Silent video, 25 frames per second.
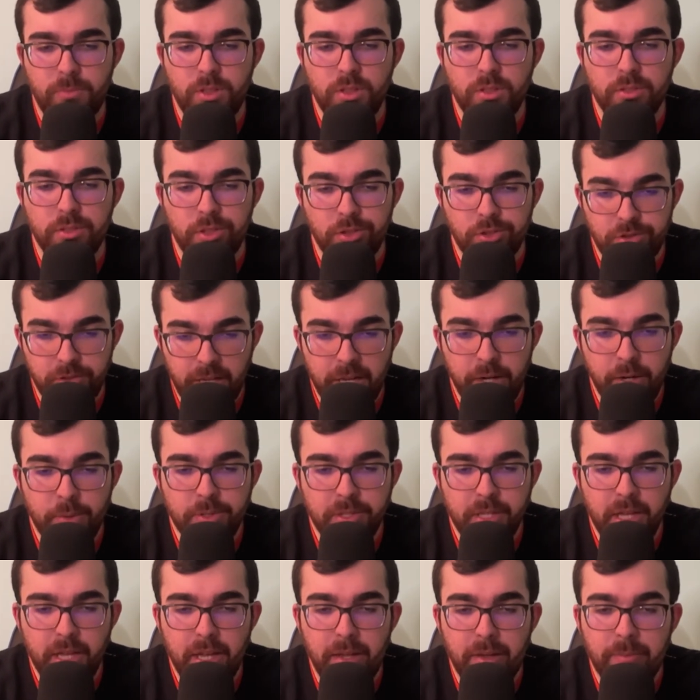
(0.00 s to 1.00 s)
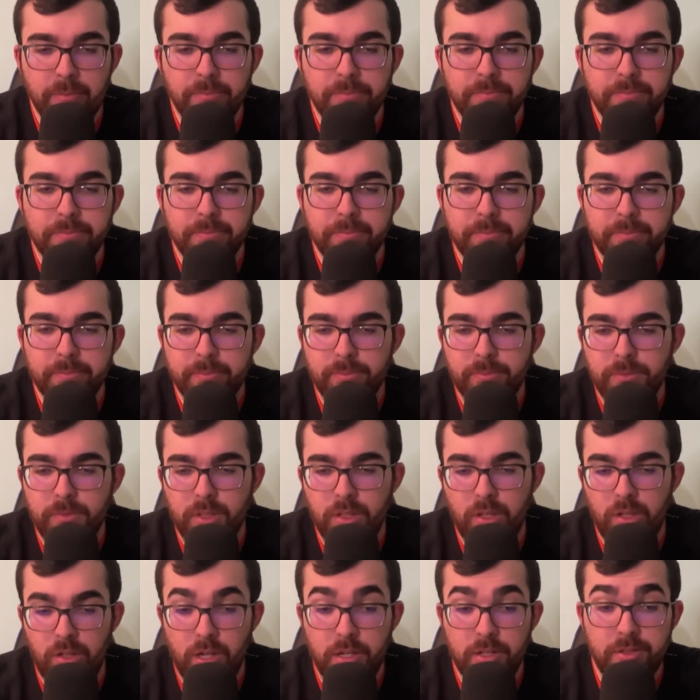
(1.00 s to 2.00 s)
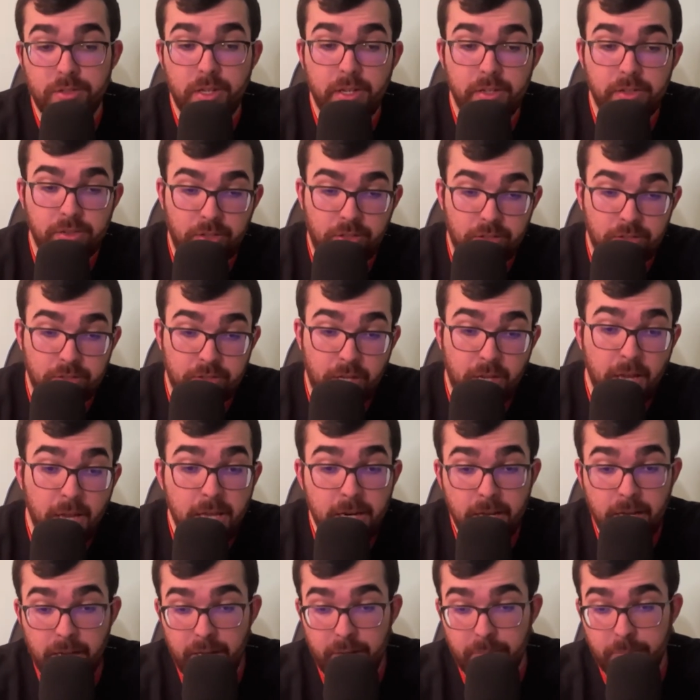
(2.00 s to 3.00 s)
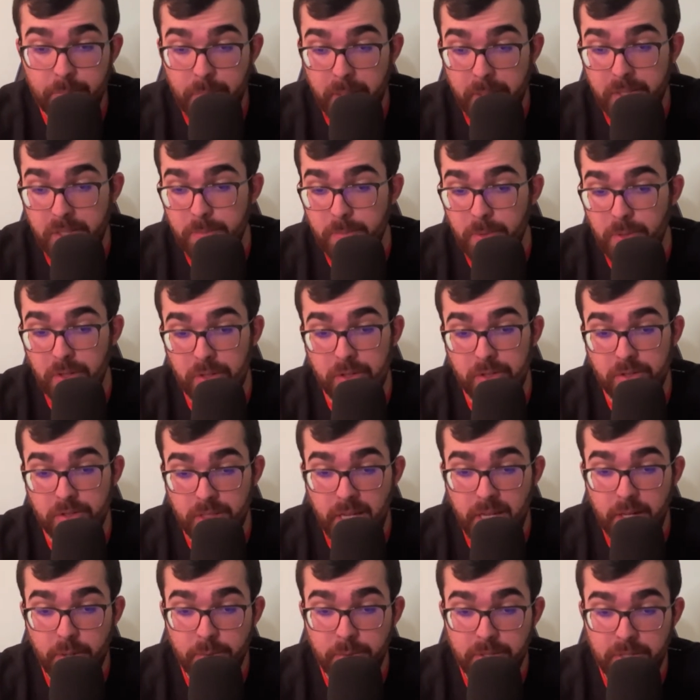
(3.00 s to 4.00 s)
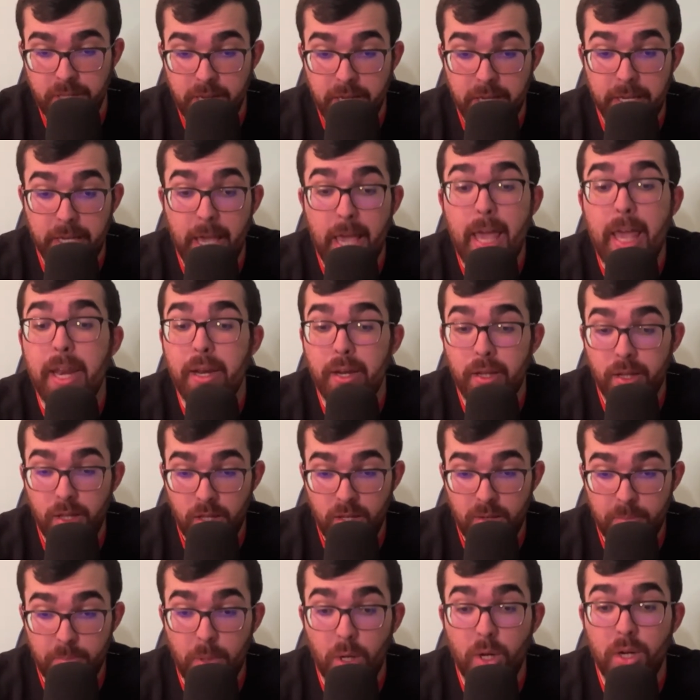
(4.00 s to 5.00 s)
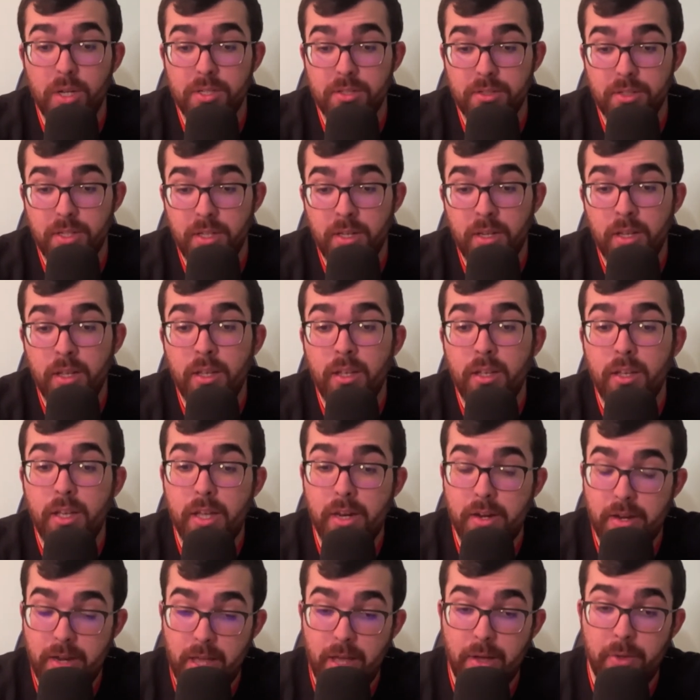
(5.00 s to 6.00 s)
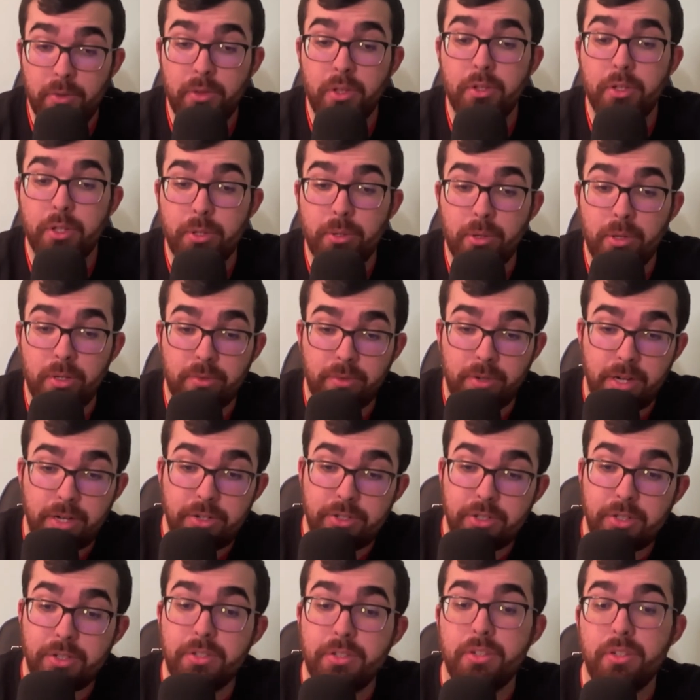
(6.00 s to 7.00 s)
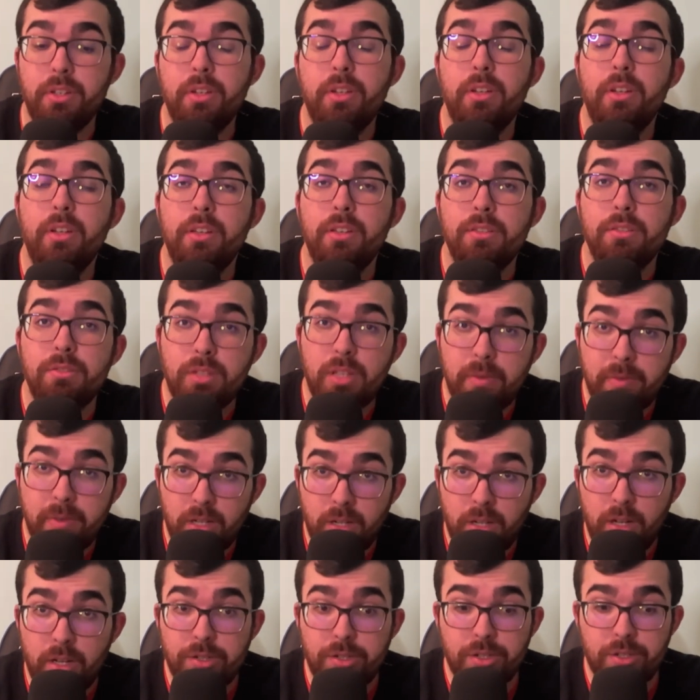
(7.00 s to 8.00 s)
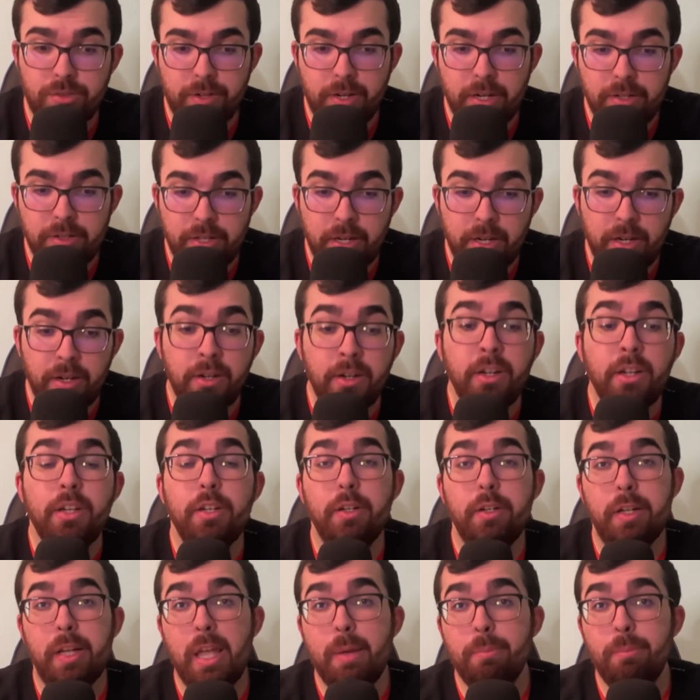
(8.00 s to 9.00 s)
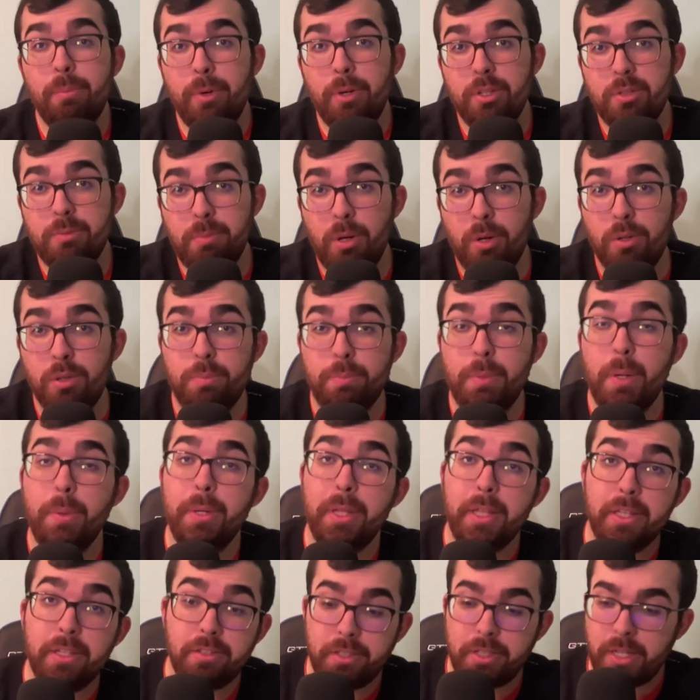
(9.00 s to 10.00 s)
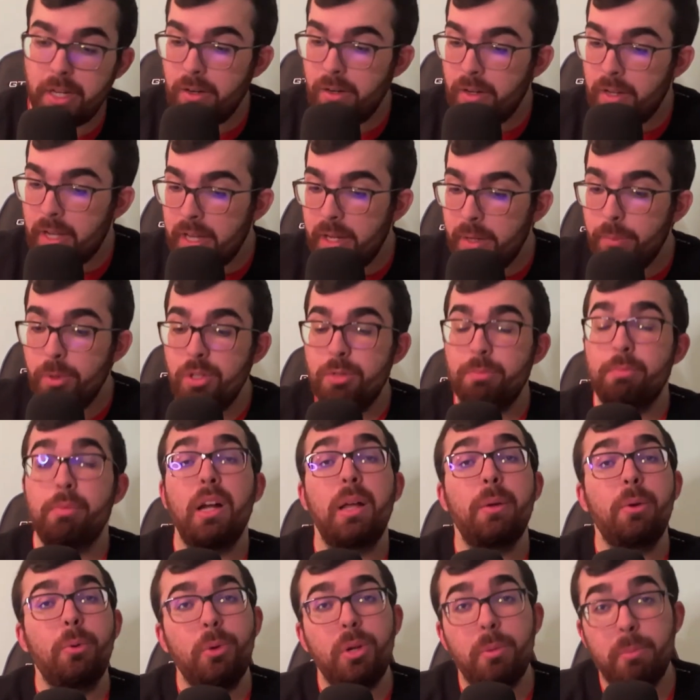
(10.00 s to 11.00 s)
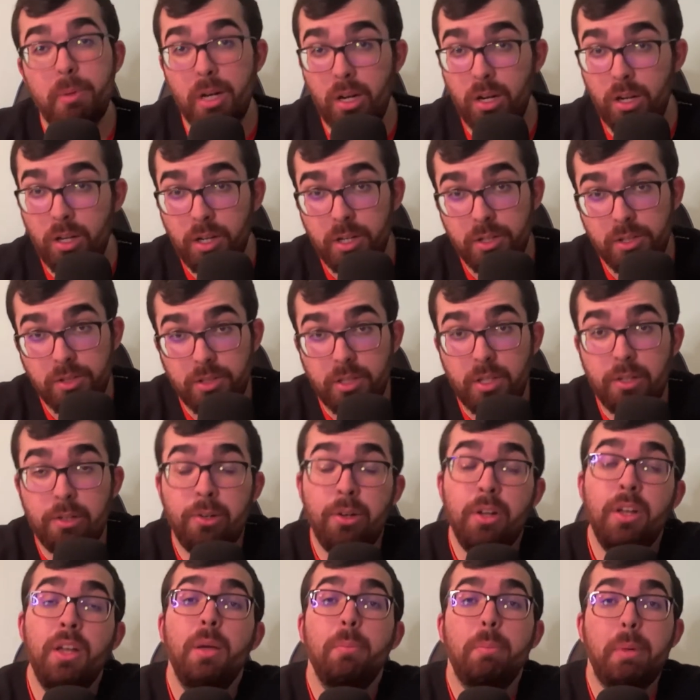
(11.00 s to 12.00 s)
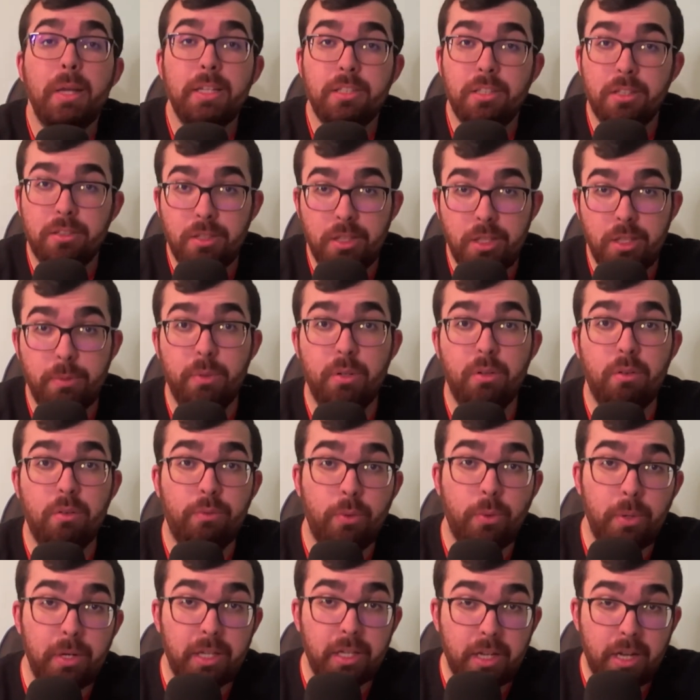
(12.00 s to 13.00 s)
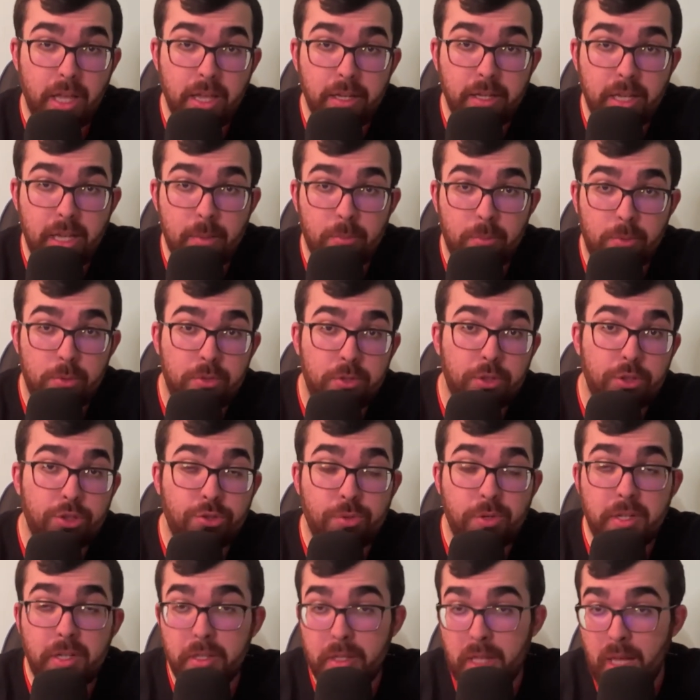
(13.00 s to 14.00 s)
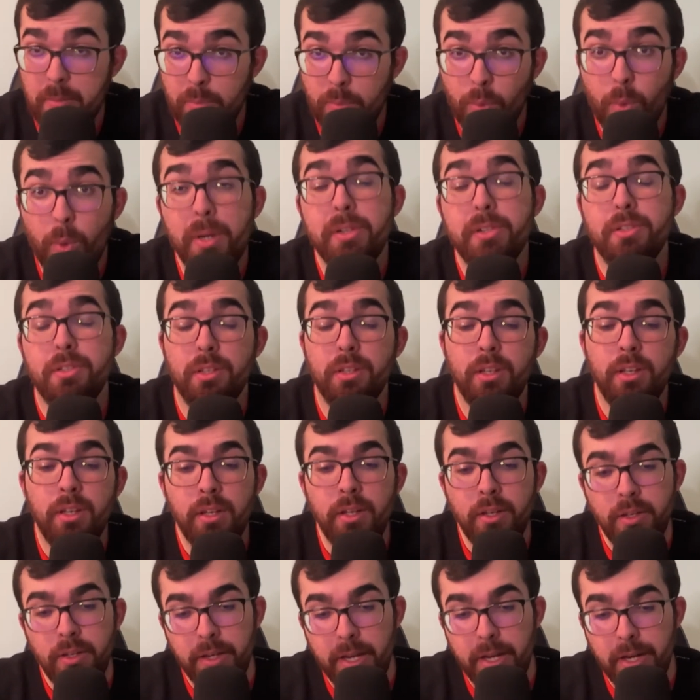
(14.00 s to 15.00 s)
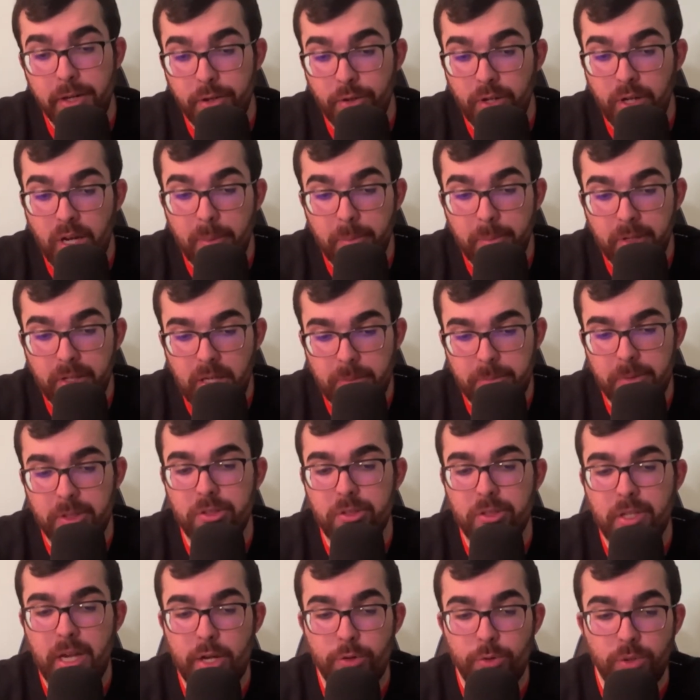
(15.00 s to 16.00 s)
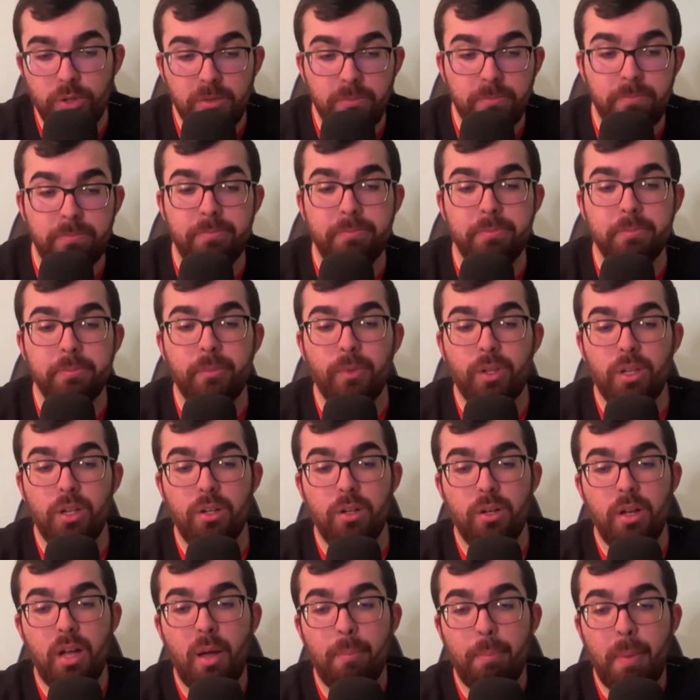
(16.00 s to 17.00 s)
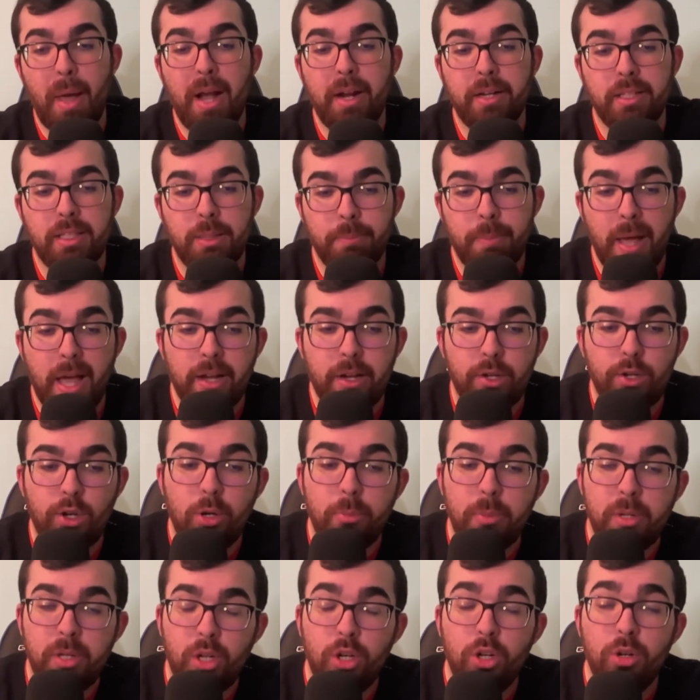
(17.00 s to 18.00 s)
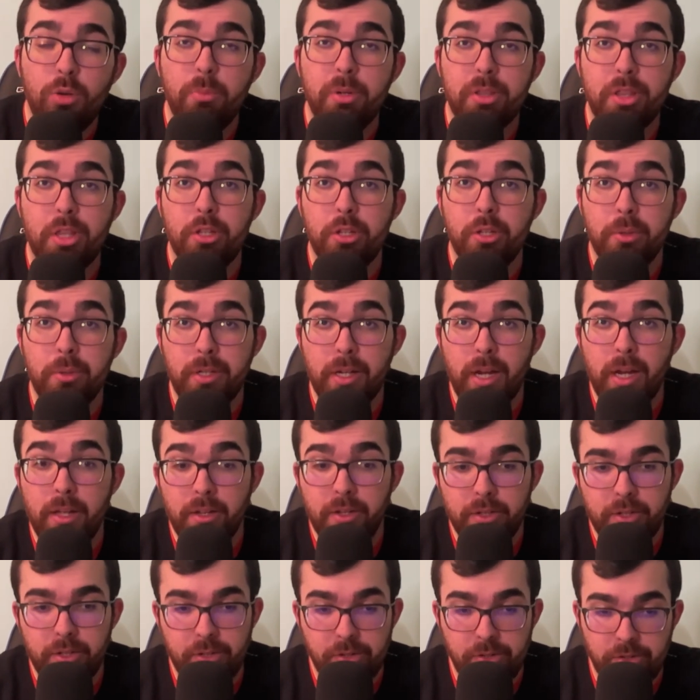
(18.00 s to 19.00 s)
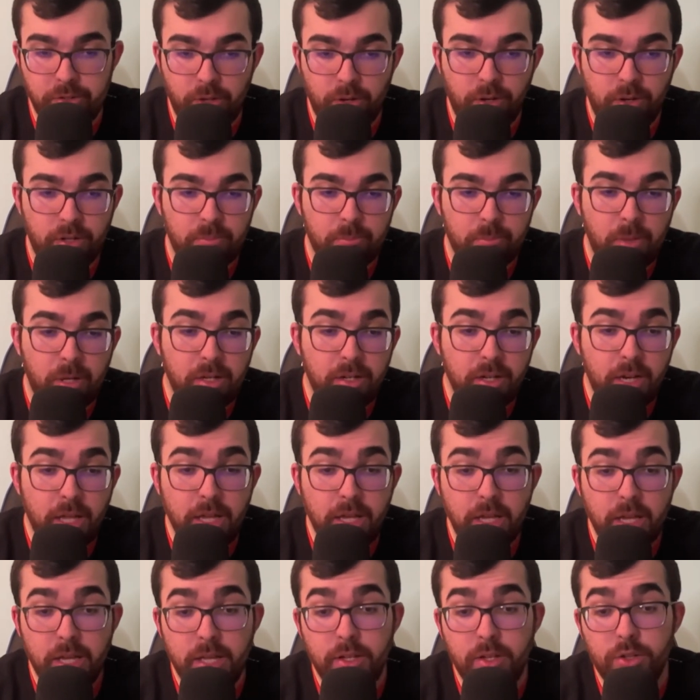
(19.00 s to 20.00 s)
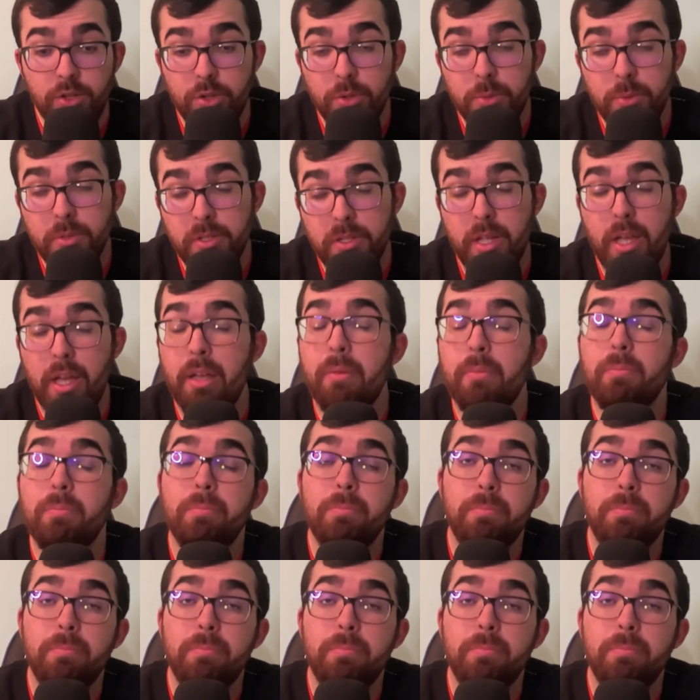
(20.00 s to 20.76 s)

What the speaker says: San Jose, Los Angeles, Anaheim, Pittsburgh, San Jose again, Boston, and now the New York Rangers. 7 losses right there. Your game was postponed against Carolina, which probably would have been a loss, so basically we're avoiding an 8-game losing streak at that point. And your upcoming schedule, a back-to-back home-and-home with the New York Islanders on Monday and Tuesday.